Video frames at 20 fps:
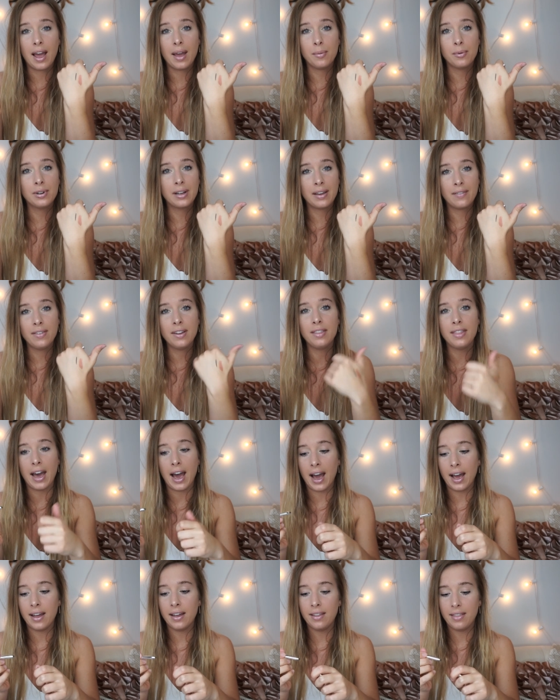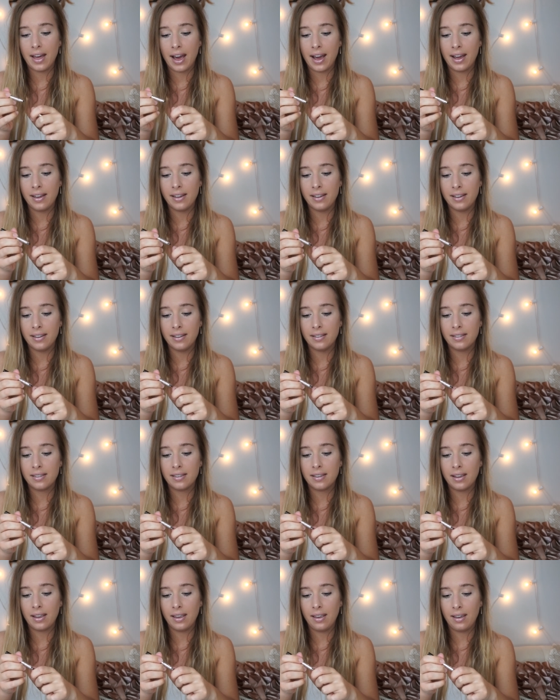I will give it that. That
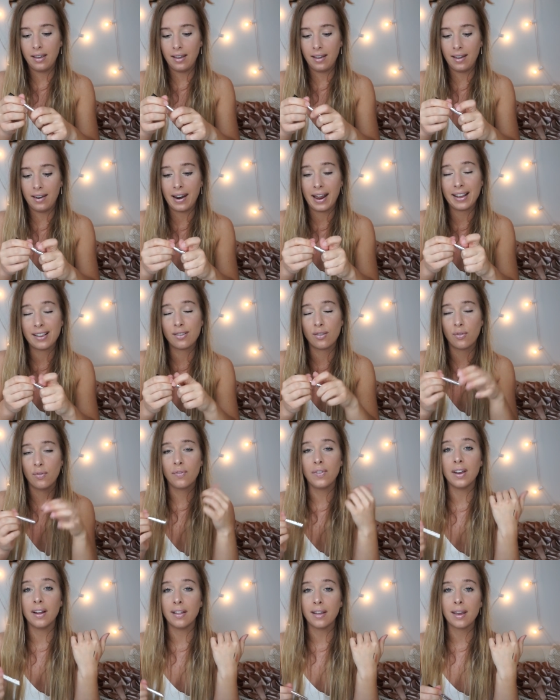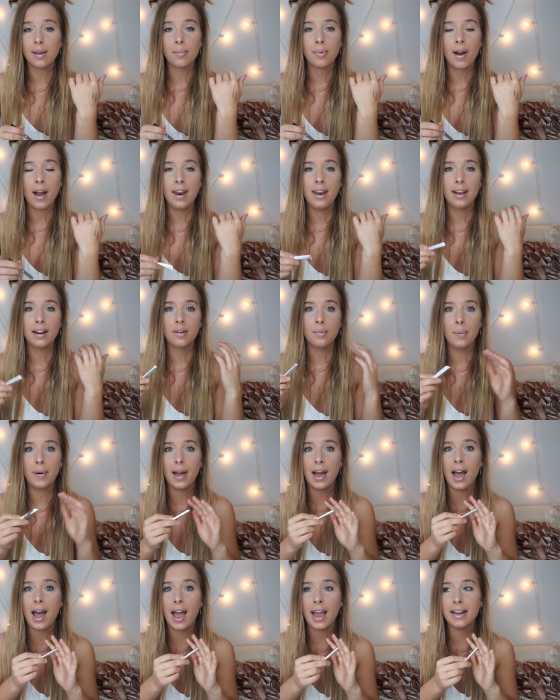is a nice feeling product, but
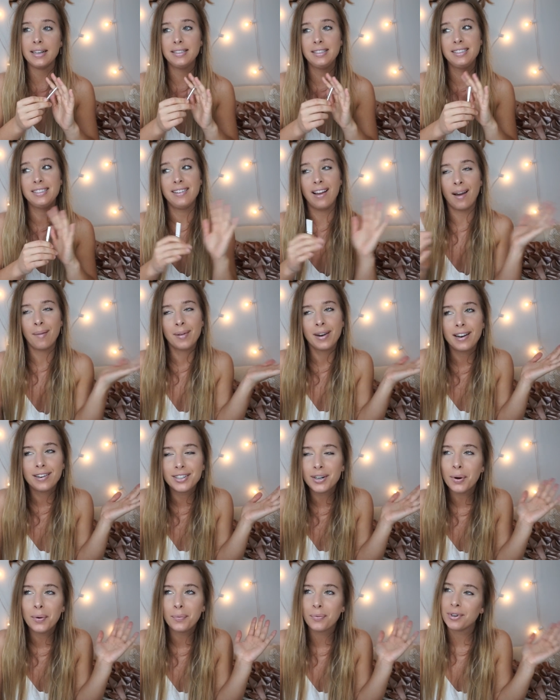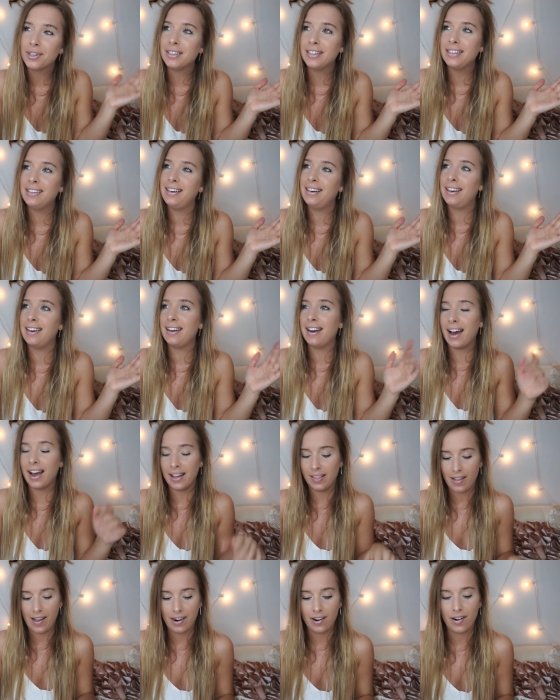I, I mean, I don't really need an
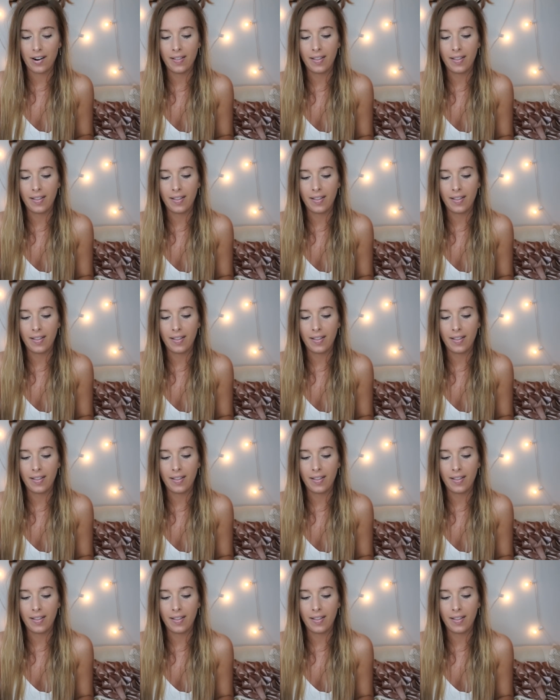eyeliner.